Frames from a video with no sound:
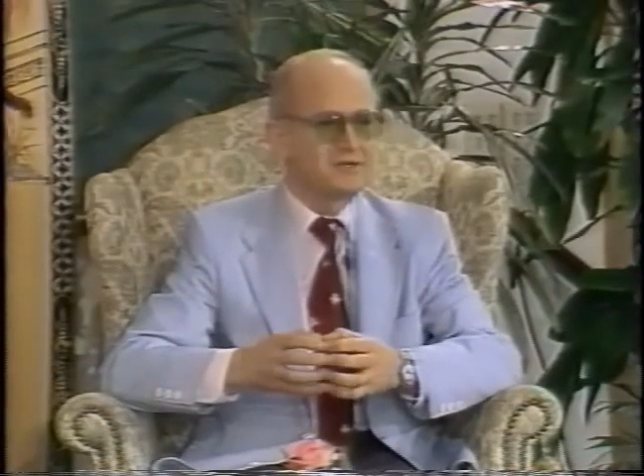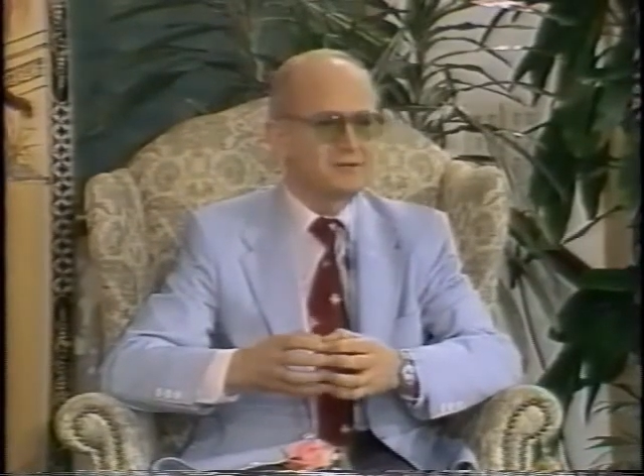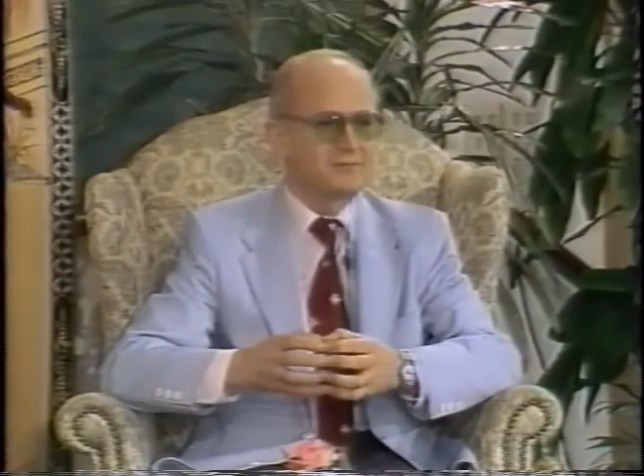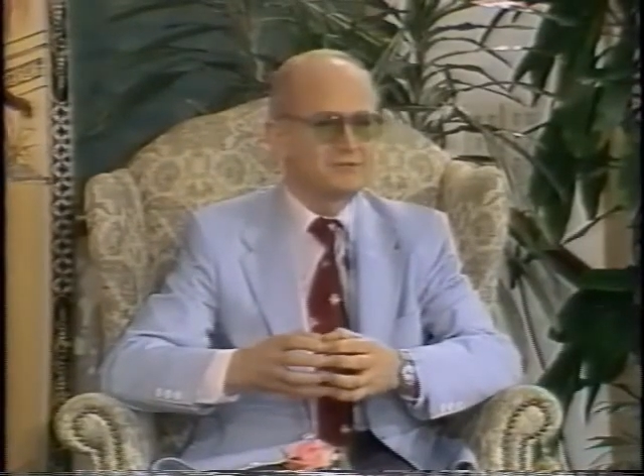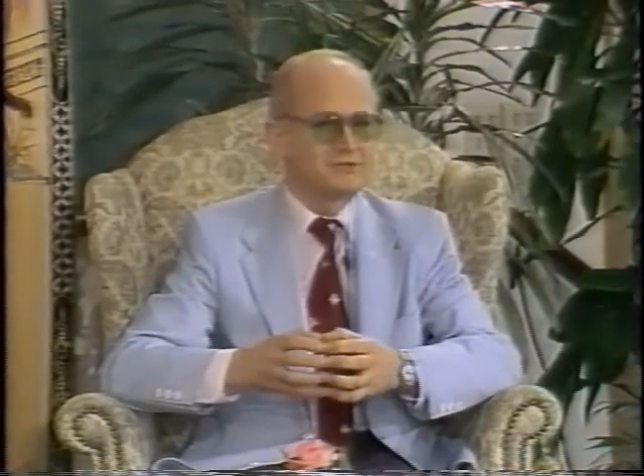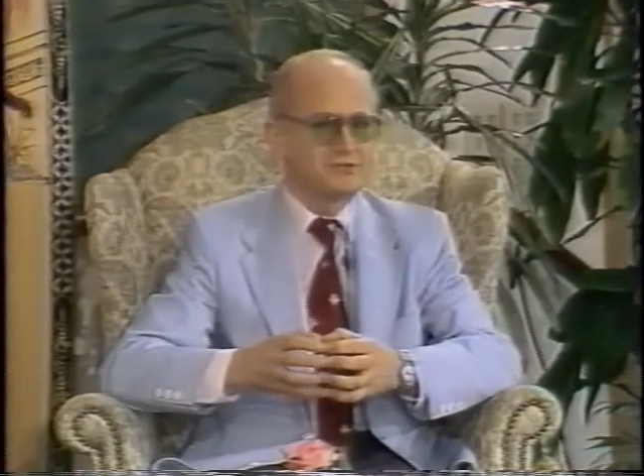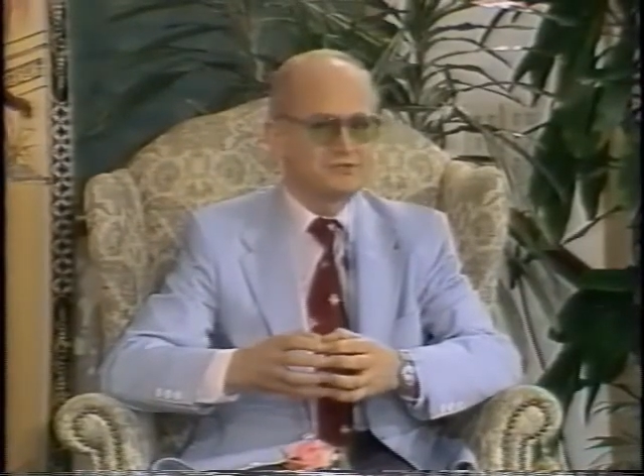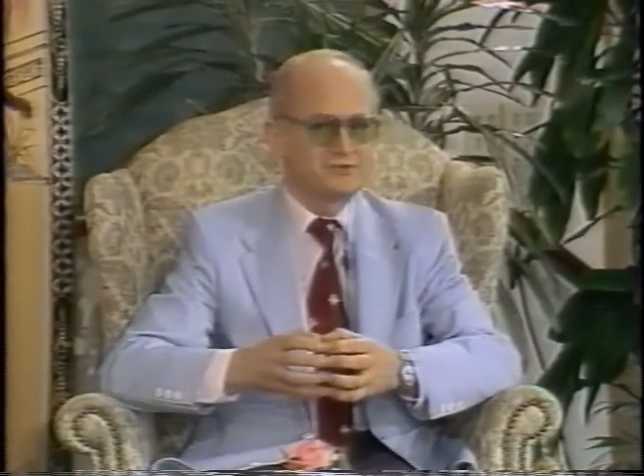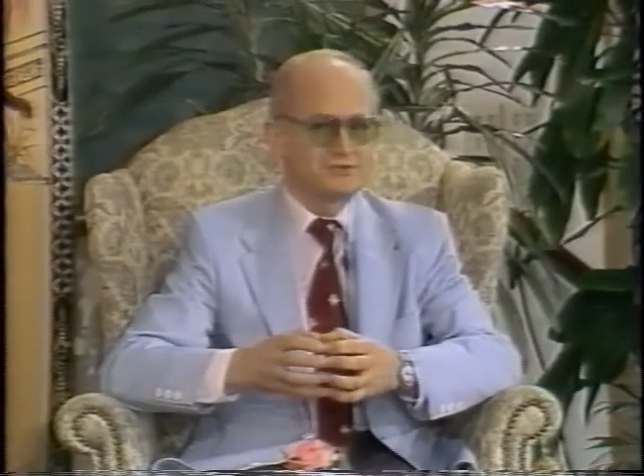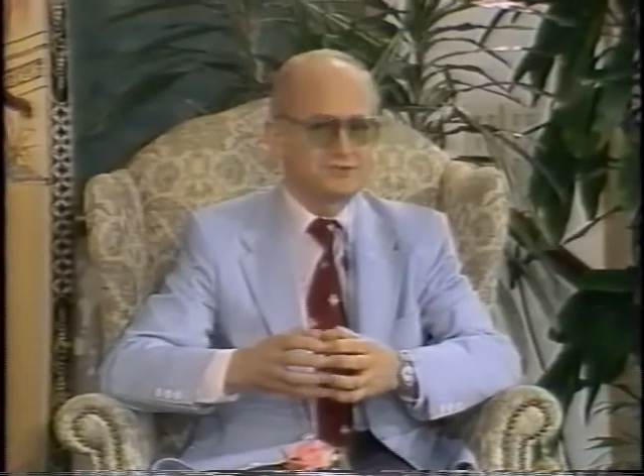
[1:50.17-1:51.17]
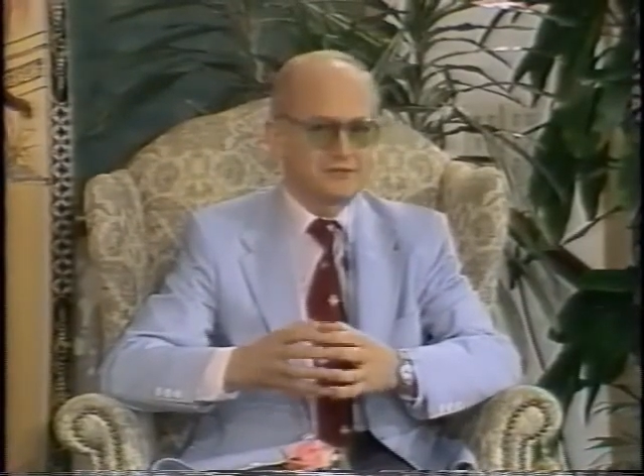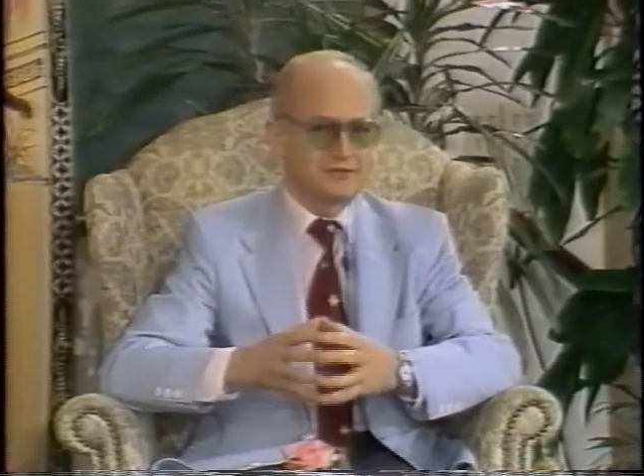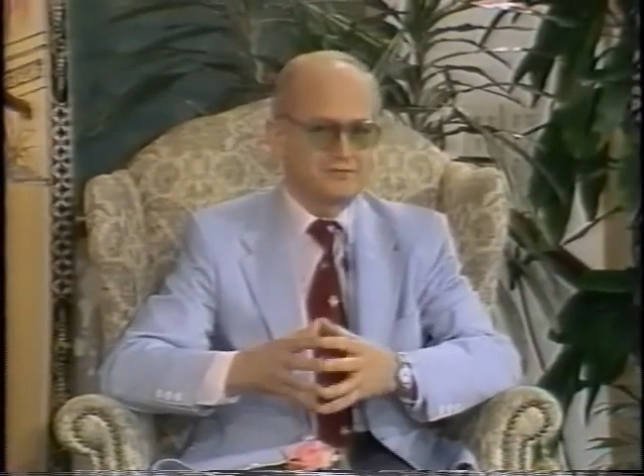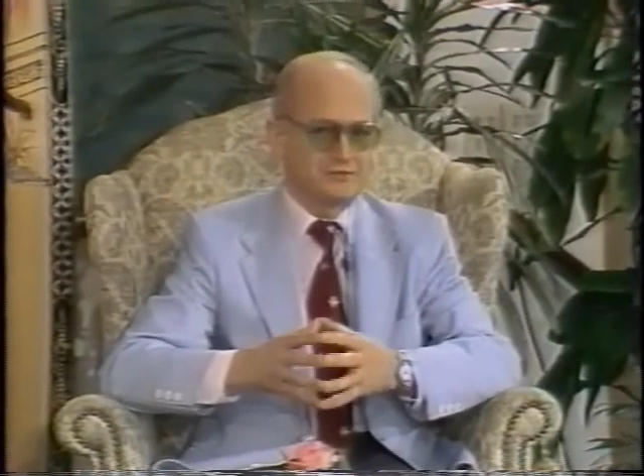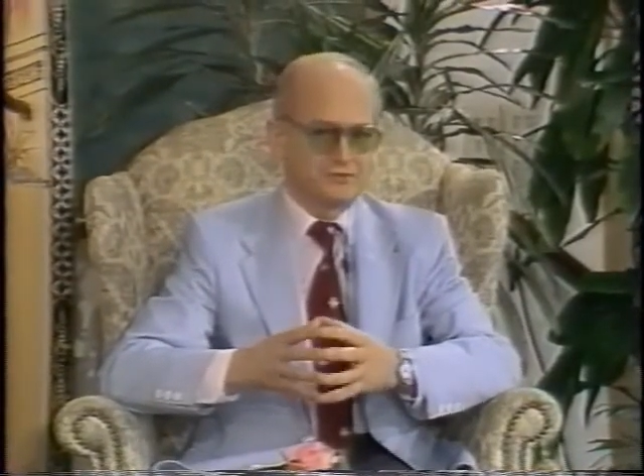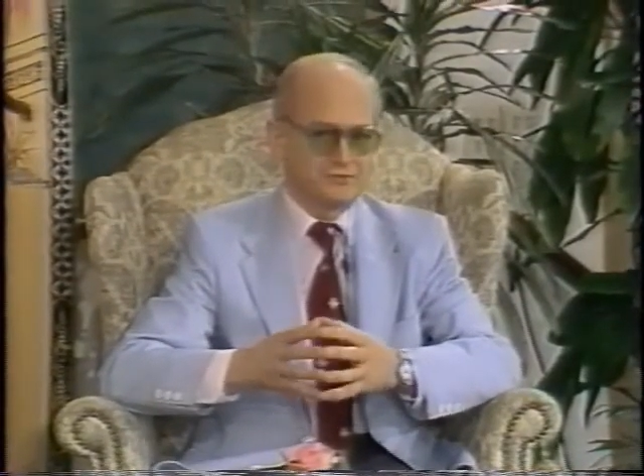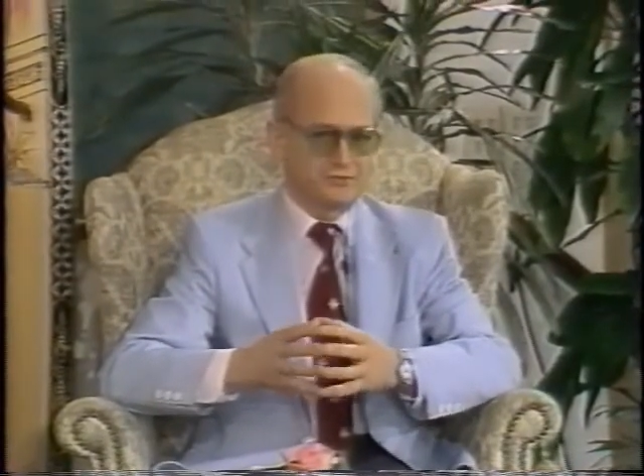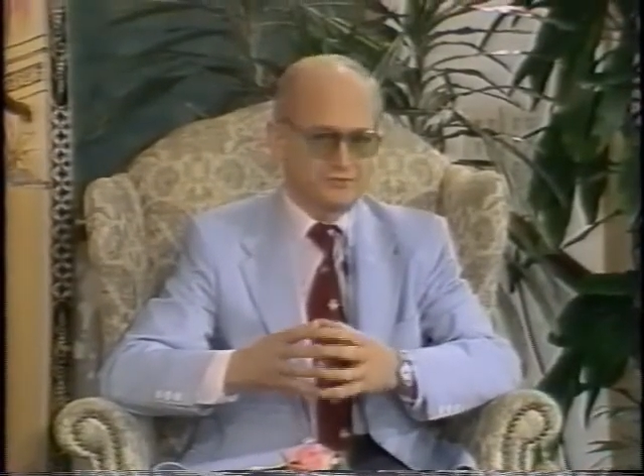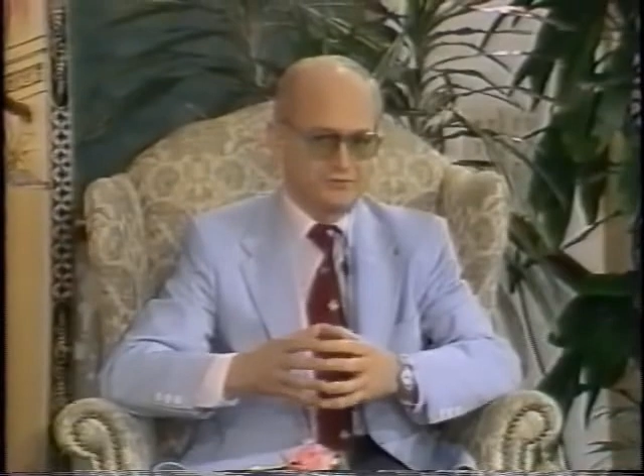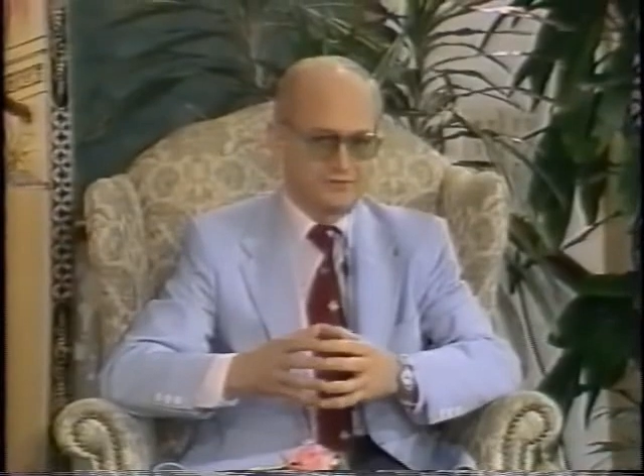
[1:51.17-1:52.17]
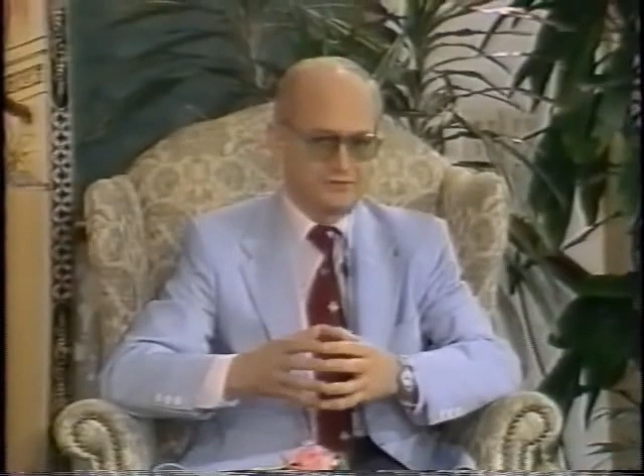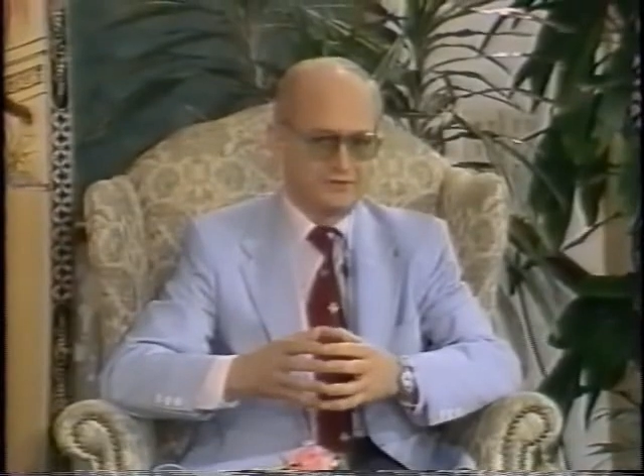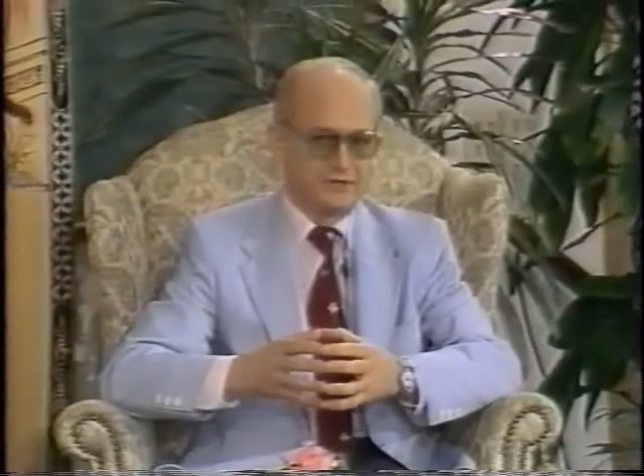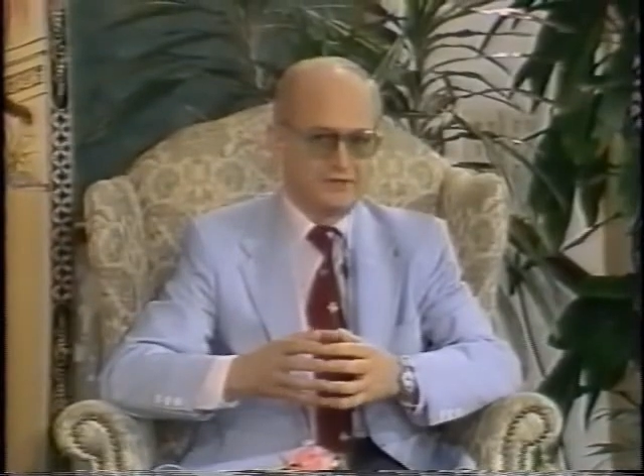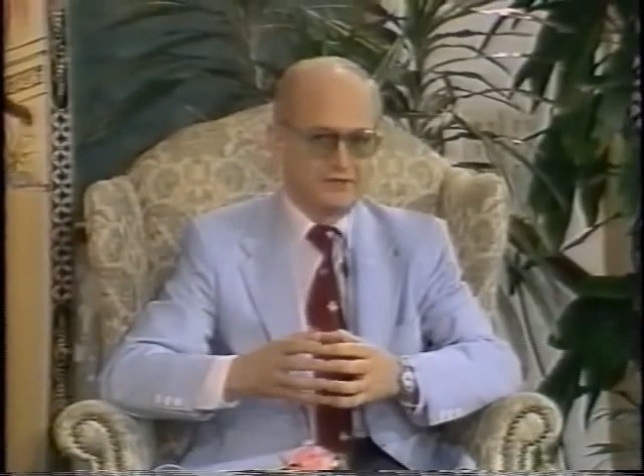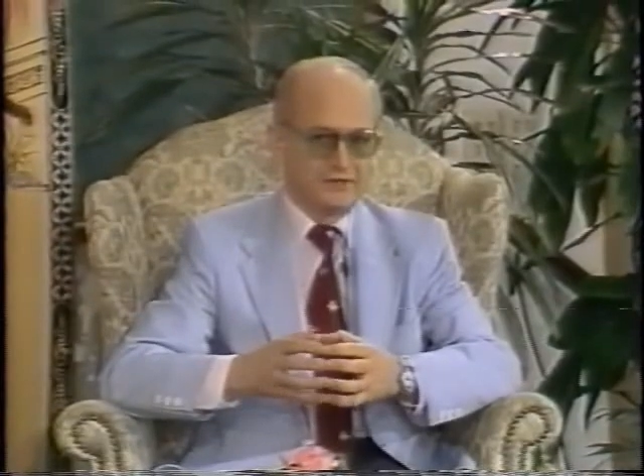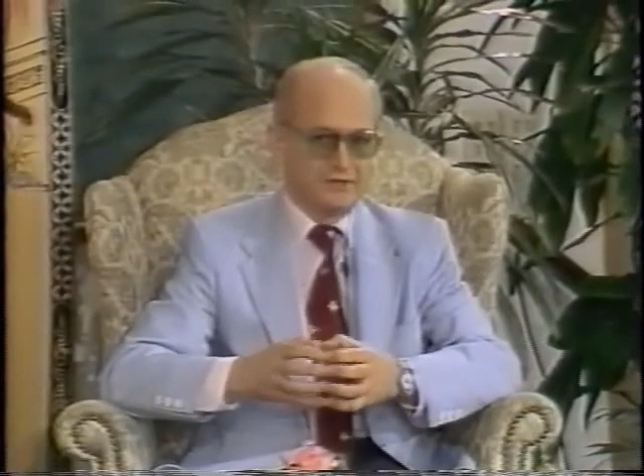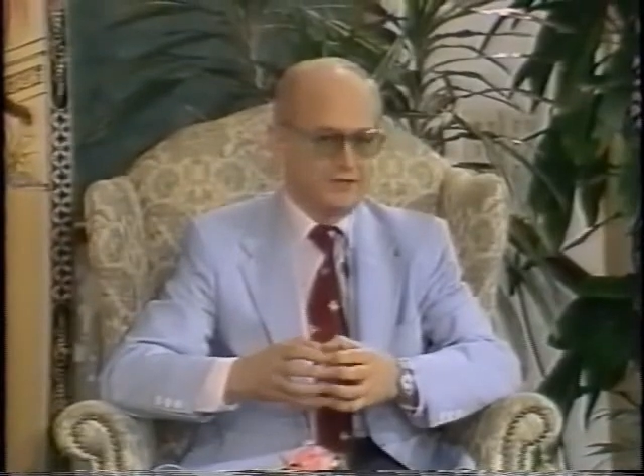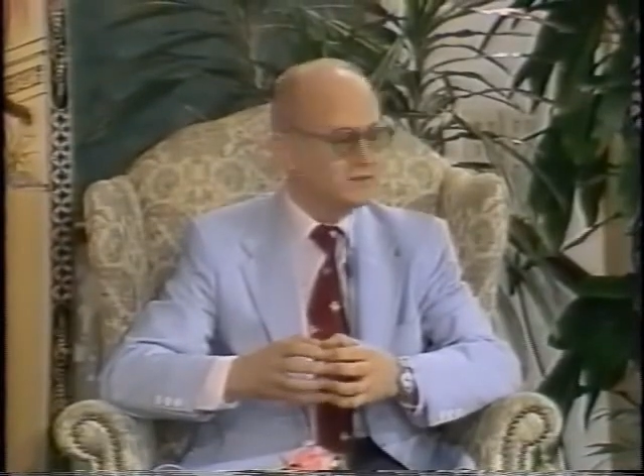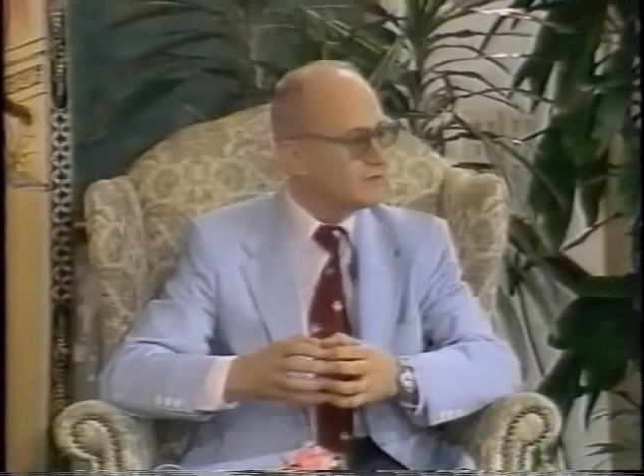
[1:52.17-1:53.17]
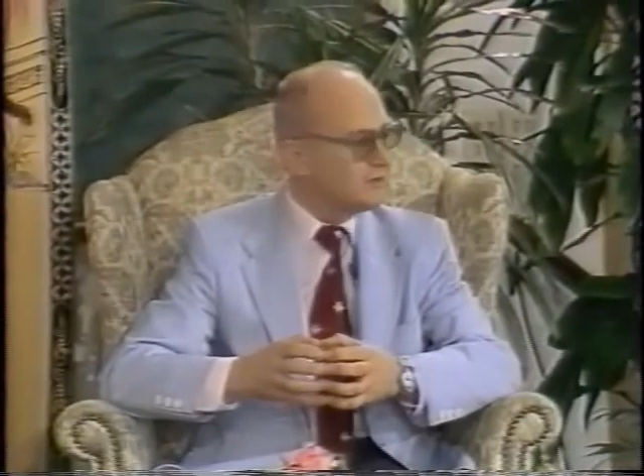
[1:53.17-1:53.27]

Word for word: uh, which is usually given to Soviet young